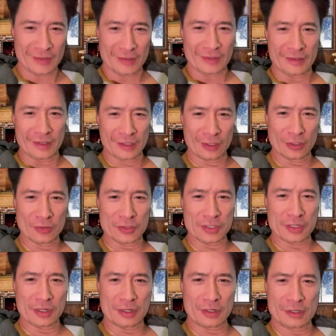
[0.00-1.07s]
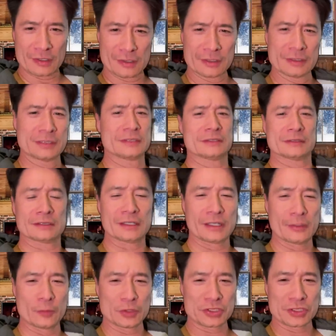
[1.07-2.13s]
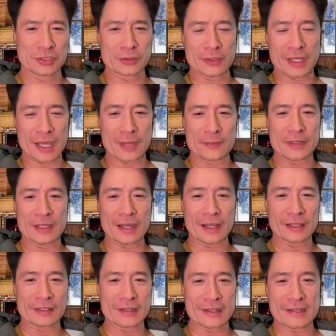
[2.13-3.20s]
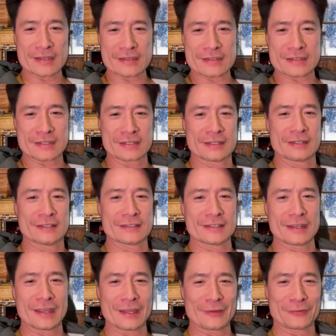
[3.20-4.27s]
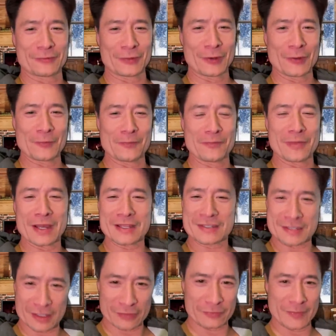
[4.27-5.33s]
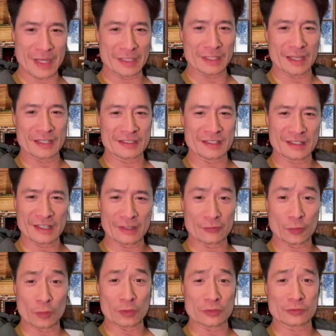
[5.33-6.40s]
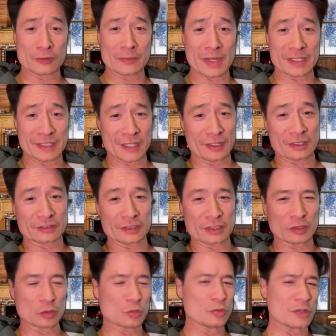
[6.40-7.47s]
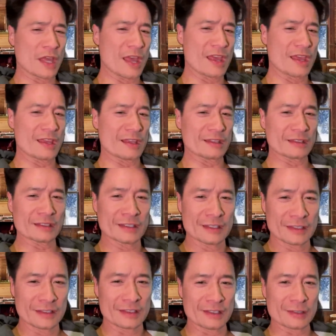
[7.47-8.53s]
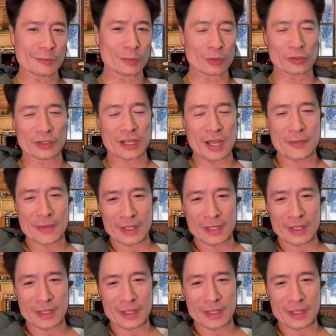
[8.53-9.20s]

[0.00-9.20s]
Hello, y'all. I'm wishing you a happy holidays today from myself, Matt Yang King, and of course from my character, Liu Kang, in Mortal Kombat